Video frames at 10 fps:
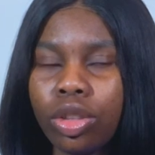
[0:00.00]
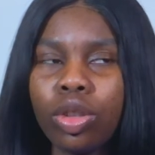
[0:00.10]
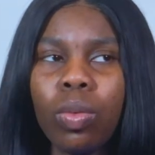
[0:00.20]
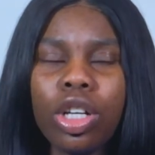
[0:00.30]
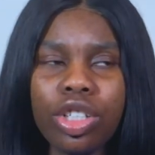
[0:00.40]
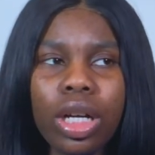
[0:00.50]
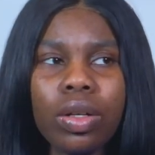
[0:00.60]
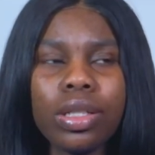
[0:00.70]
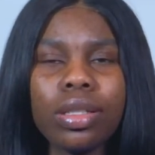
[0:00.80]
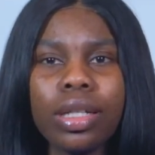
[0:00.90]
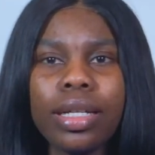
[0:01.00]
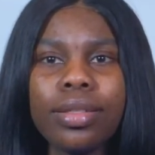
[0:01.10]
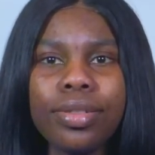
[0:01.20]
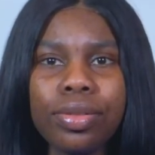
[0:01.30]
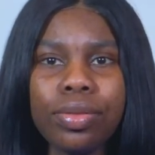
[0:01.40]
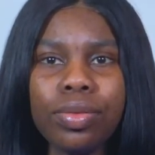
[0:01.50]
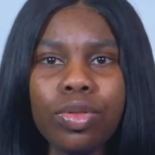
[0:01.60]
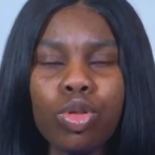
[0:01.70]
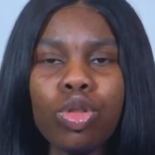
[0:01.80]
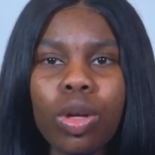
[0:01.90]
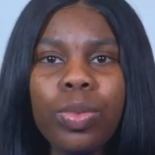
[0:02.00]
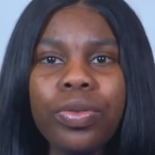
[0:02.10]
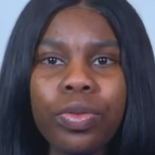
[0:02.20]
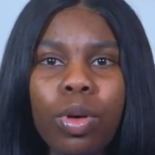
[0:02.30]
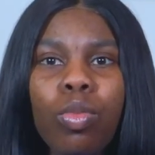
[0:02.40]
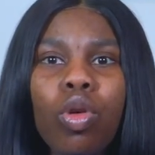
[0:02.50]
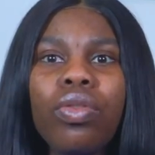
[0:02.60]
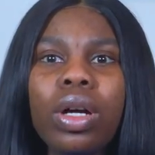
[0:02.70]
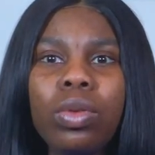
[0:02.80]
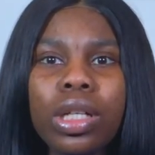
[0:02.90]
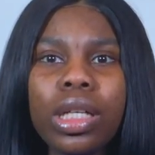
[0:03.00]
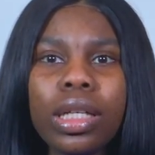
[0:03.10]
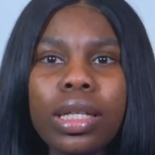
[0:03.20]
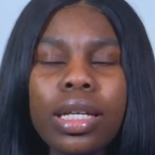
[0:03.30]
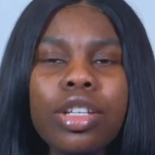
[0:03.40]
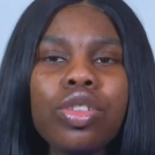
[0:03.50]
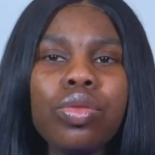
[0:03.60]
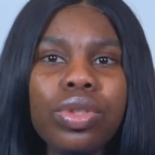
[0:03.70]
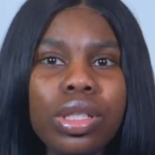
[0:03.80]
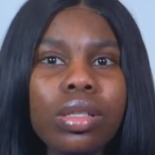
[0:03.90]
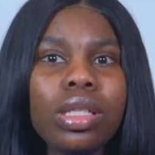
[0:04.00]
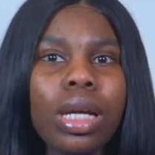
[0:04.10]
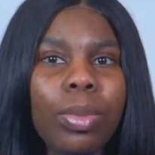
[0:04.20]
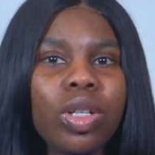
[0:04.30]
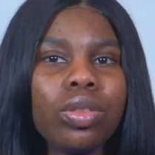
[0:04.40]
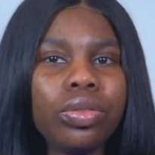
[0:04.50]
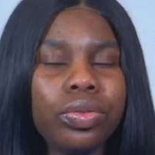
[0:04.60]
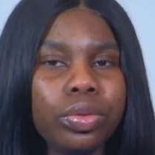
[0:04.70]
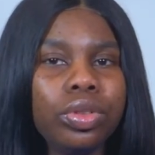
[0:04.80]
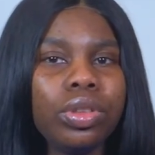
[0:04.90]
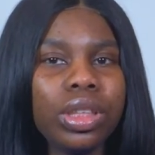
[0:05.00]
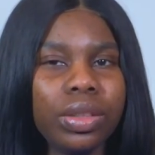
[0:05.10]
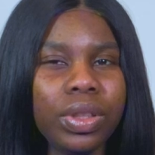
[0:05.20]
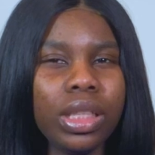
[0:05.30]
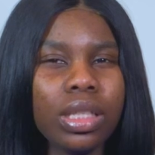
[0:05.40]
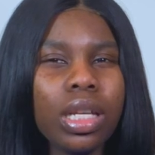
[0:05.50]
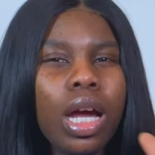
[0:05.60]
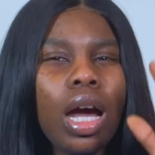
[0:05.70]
So what you're going to try to do to stop it from overworking is to reduce the amount of food you're giving it.